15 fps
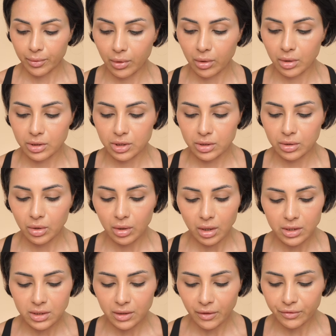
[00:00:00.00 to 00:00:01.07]
oh,
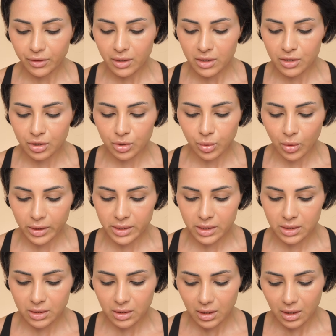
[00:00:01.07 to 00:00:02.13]
I've done this
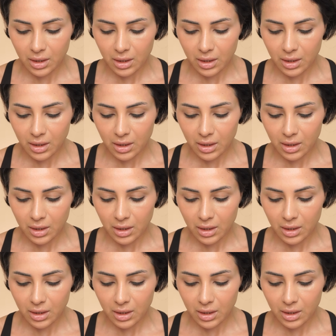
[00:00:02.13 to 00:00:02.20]
twice.